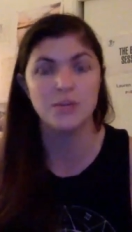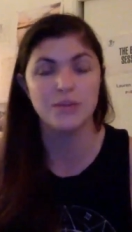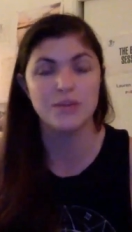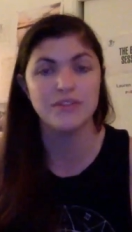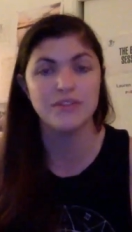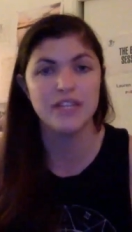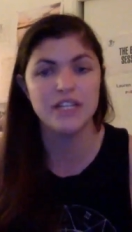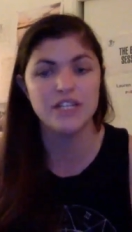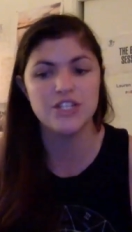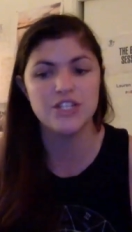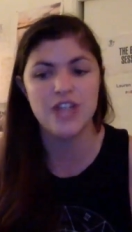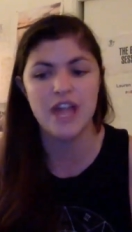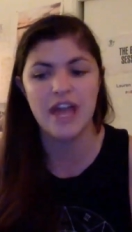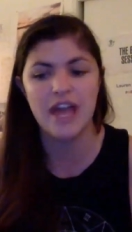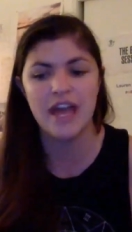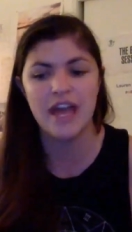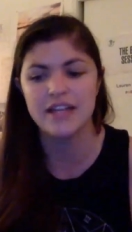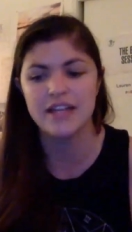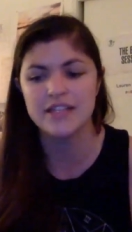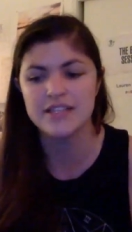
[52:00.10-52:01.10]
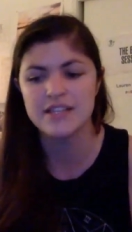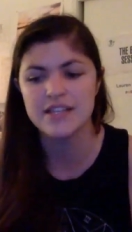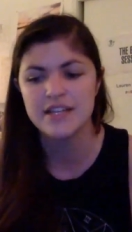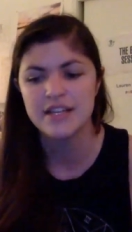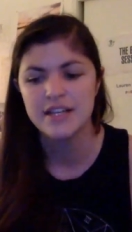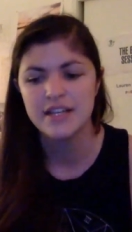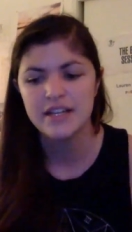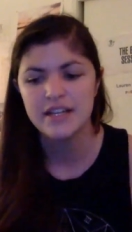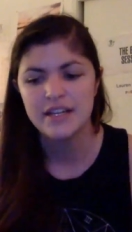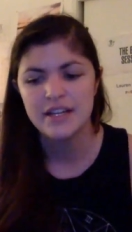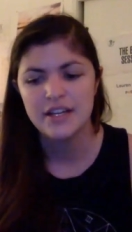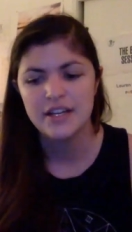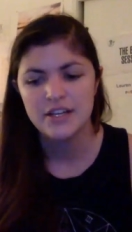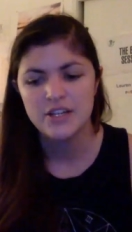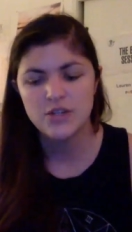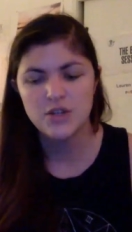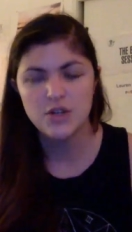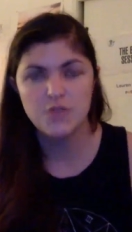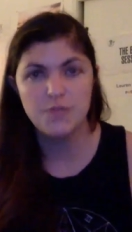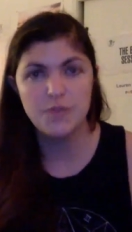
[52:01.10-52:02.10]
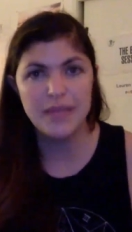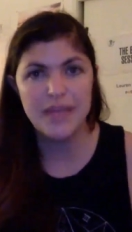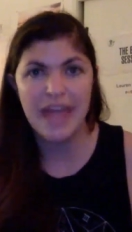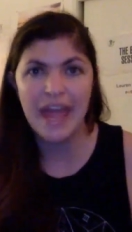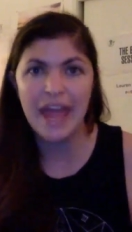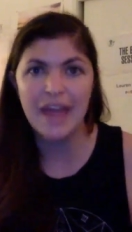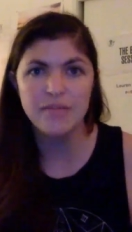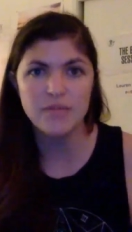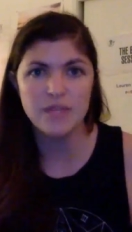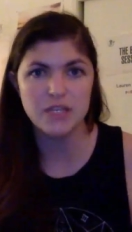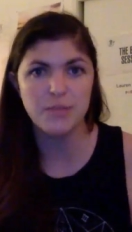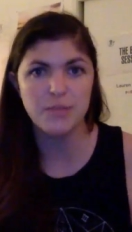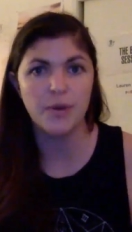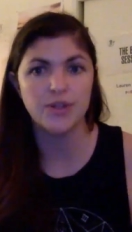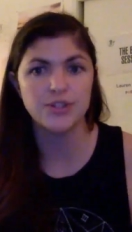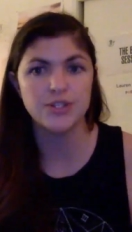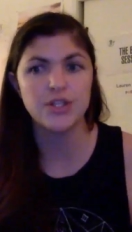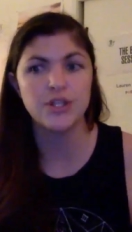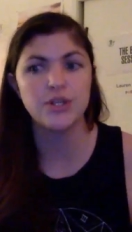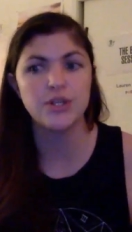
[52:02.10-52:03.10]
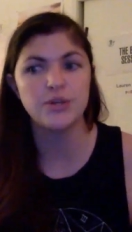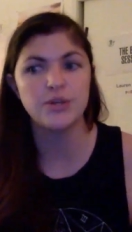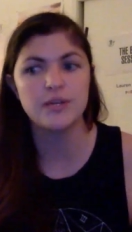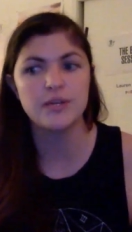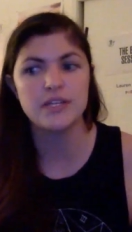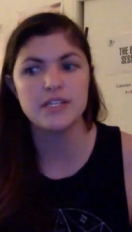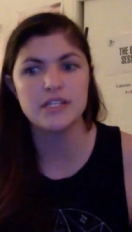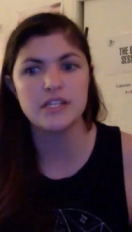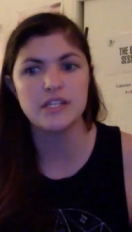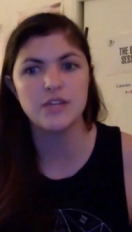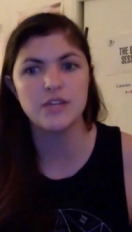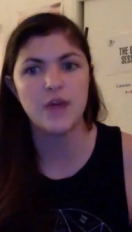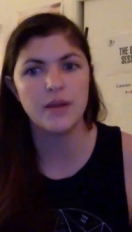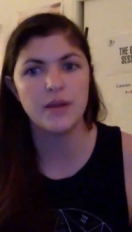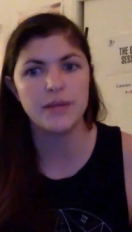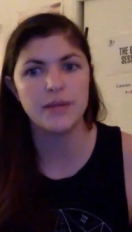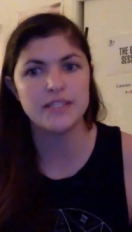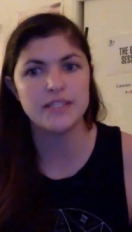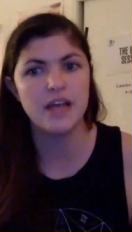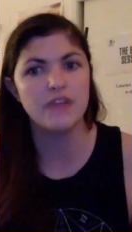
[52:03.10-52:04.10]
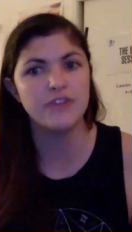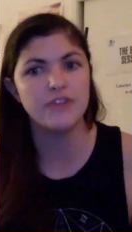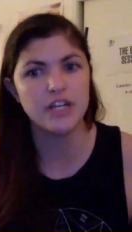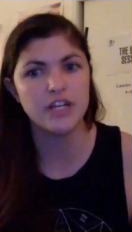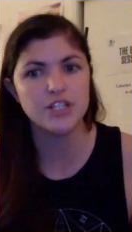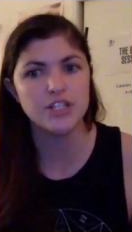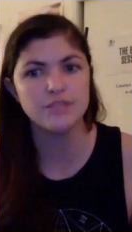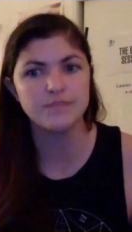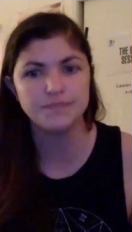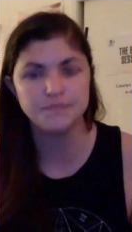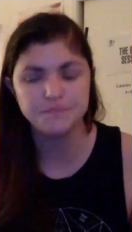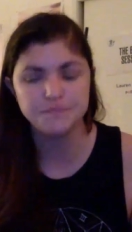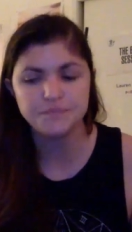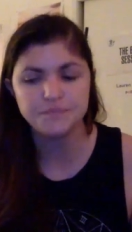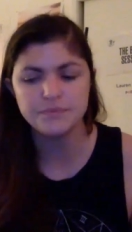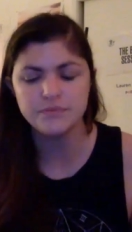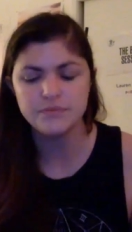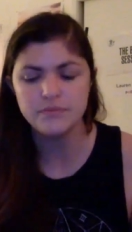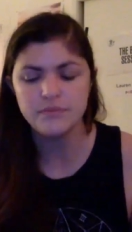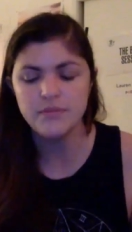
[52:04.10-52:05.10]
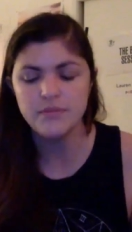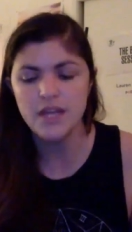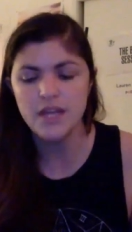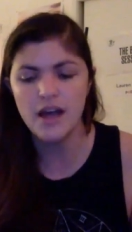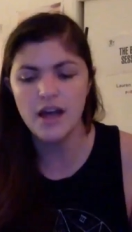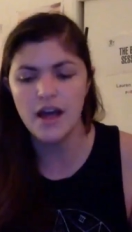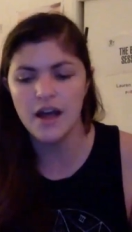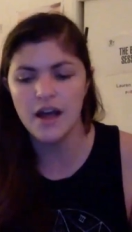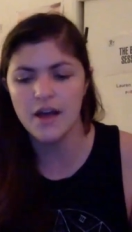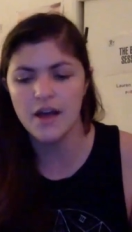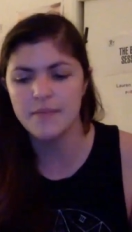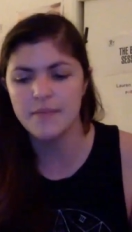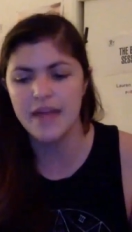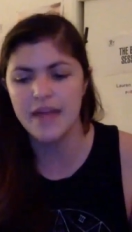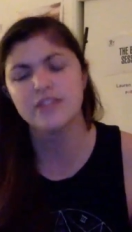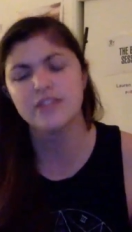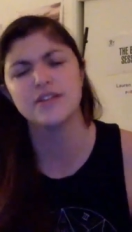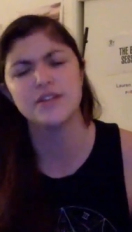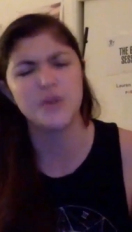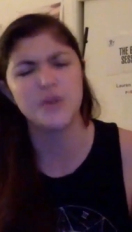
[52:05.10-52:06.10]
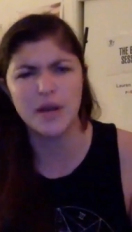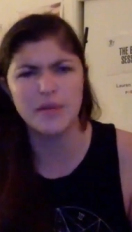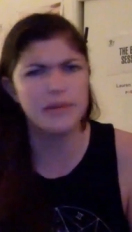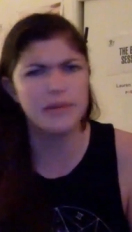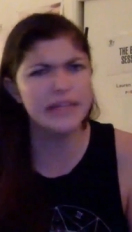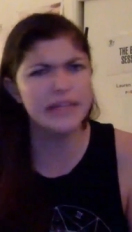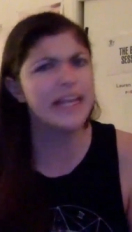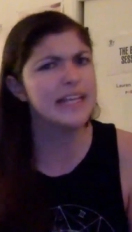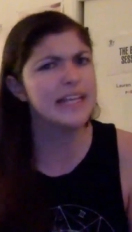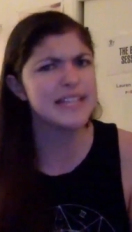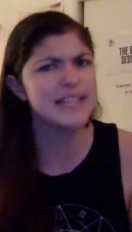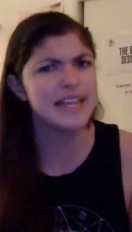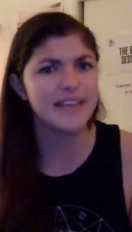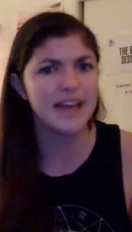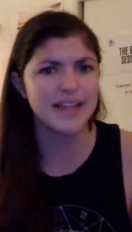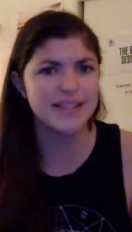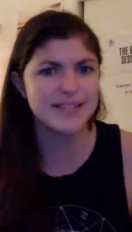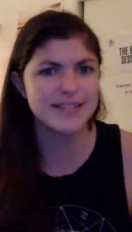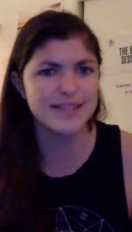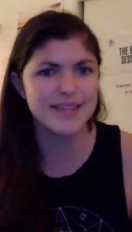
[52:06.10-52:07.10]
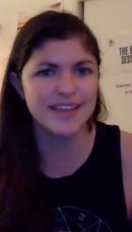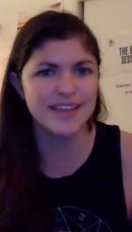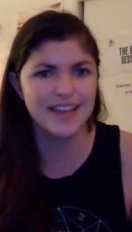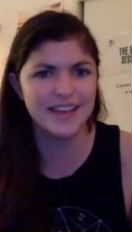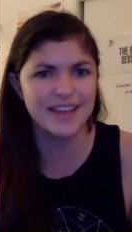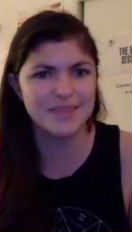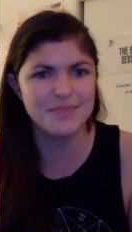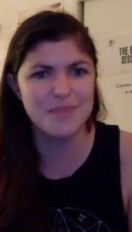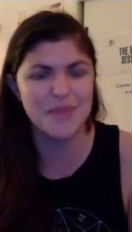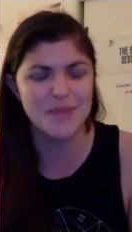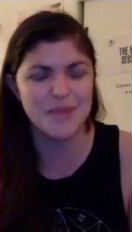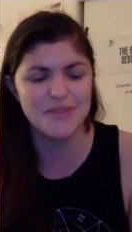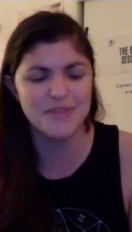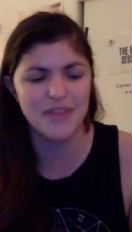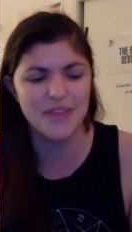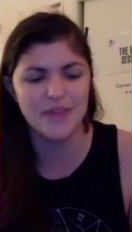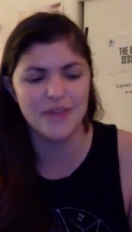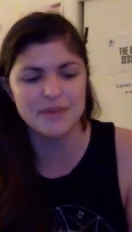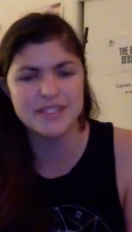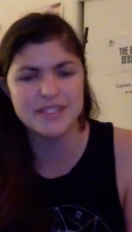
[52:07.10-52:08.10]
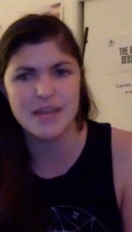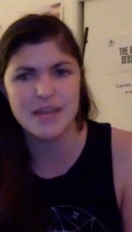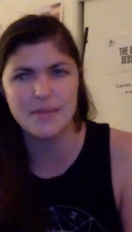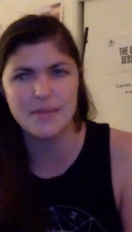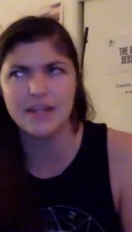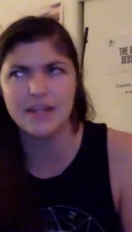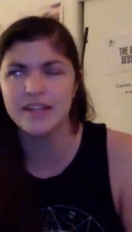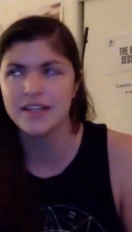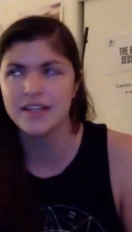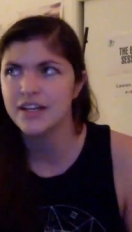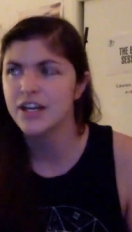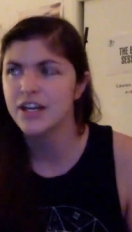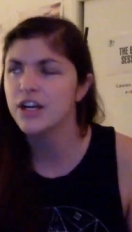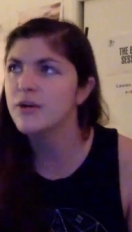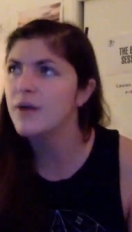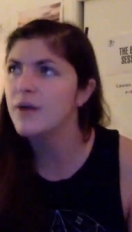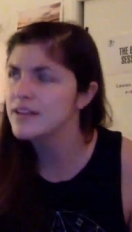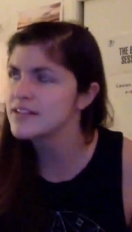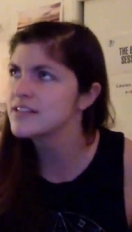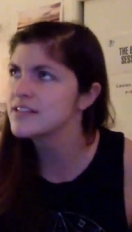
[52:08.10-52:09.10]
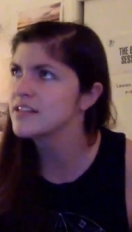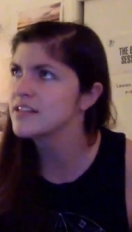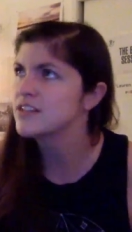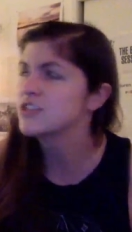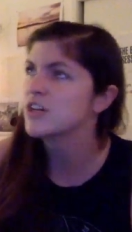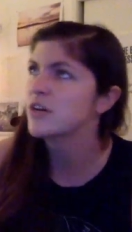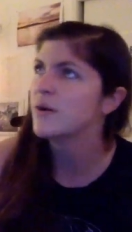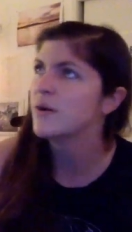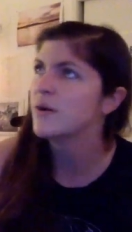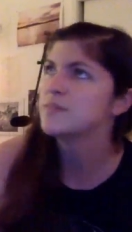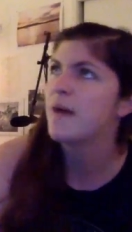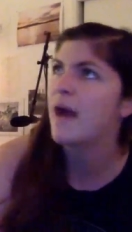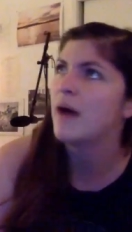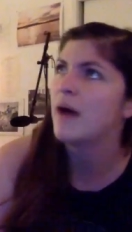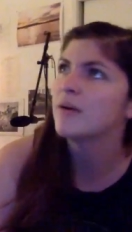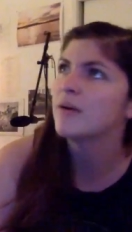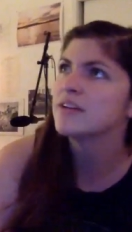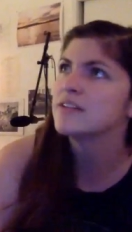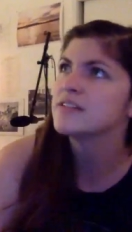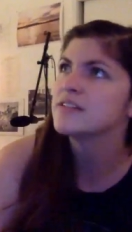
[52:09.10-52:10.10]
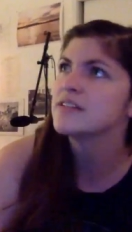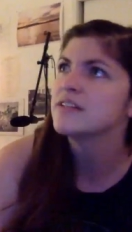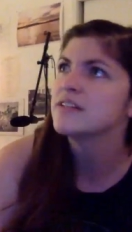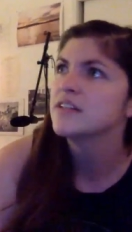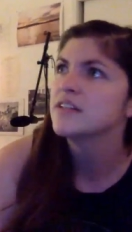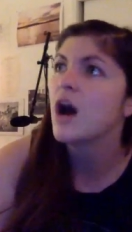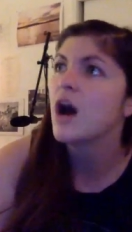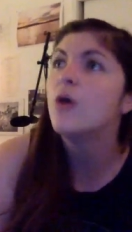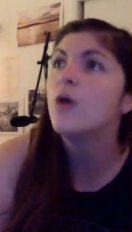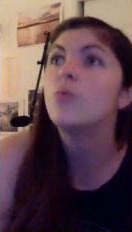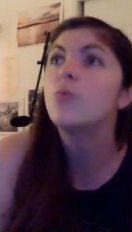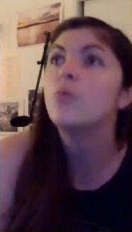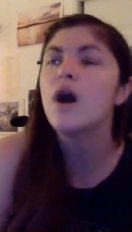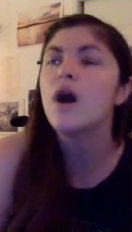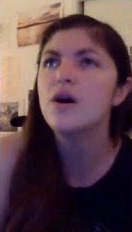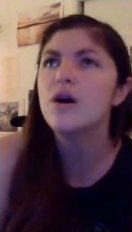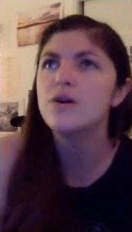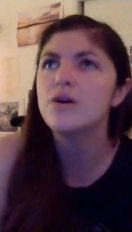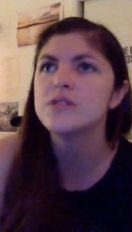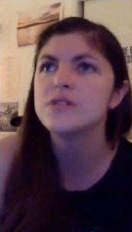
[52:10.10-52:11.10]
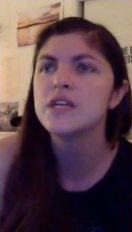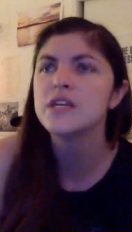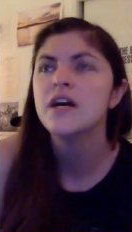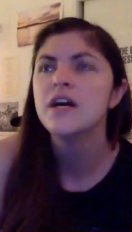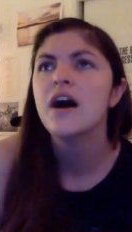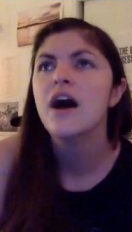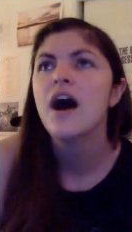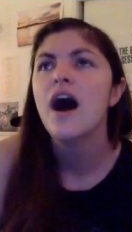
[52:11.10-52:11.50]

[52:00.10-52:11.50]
privilege and sort of became this person who is incredibly selfish and incredibly lazy. That's been the fun thing with Damien. Who else in the show has powers? Oh, Rose.